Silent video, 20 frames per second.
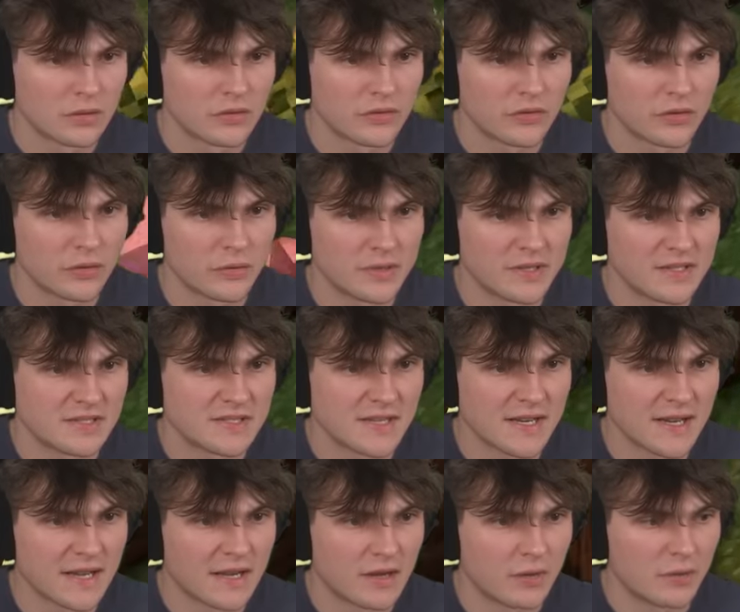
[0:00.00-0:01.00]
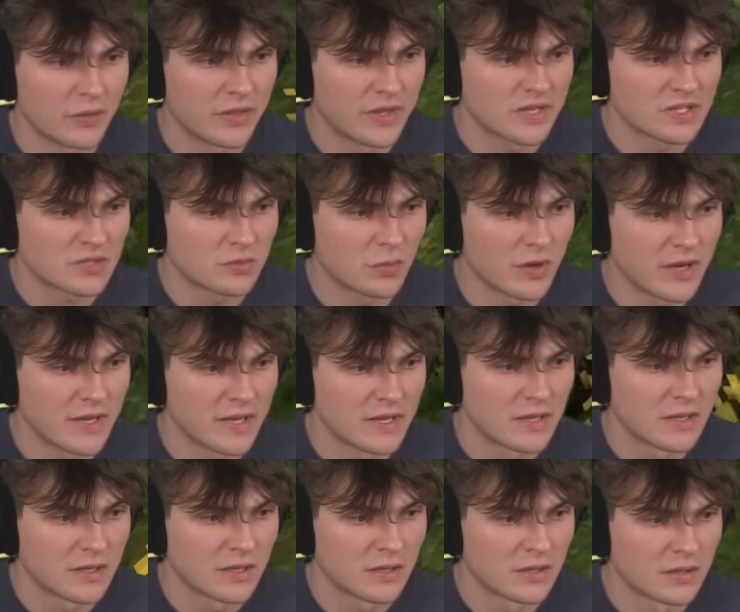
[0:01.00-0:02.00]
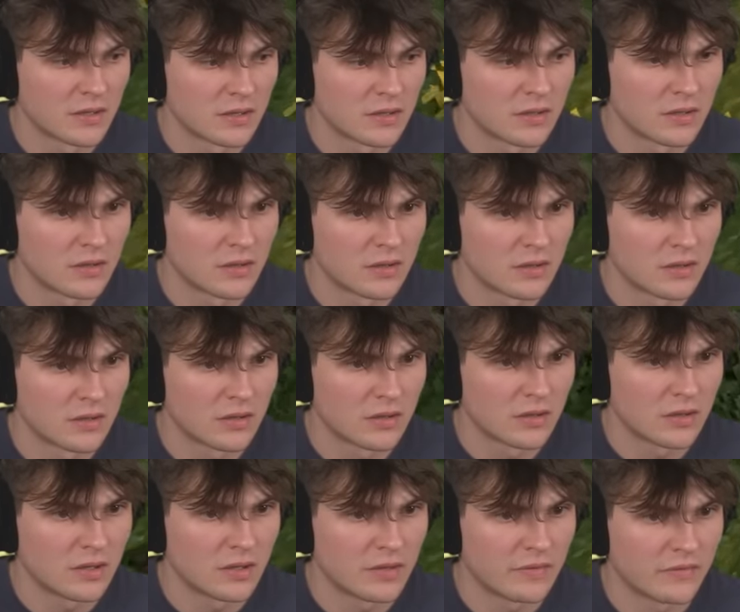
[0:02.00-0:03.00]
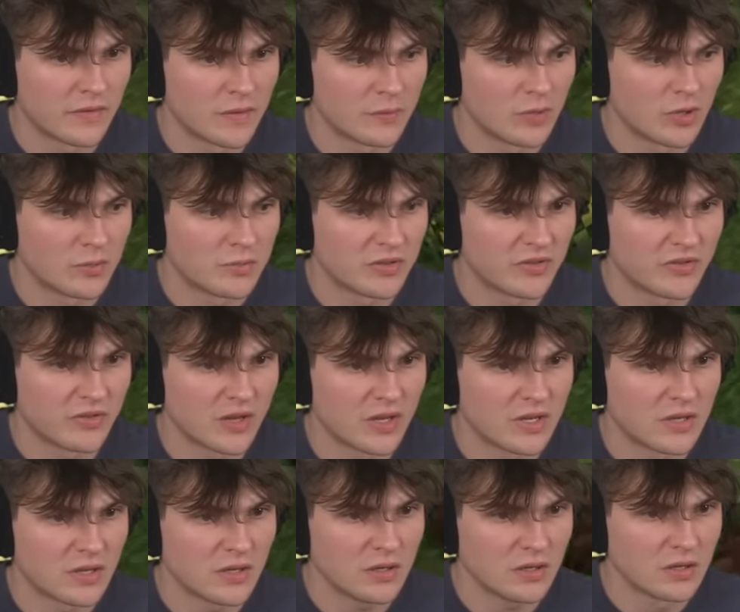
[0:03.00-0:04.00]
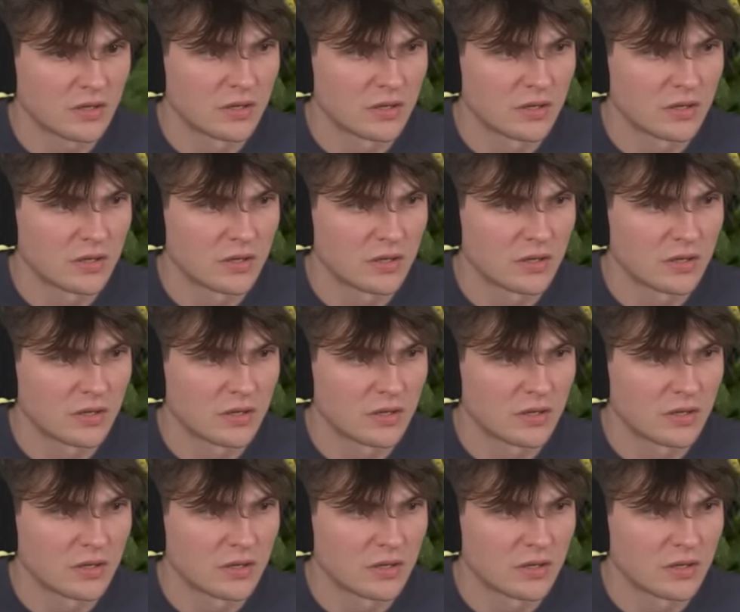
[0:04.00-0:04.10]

So it is now this way. If I'm not mistaken.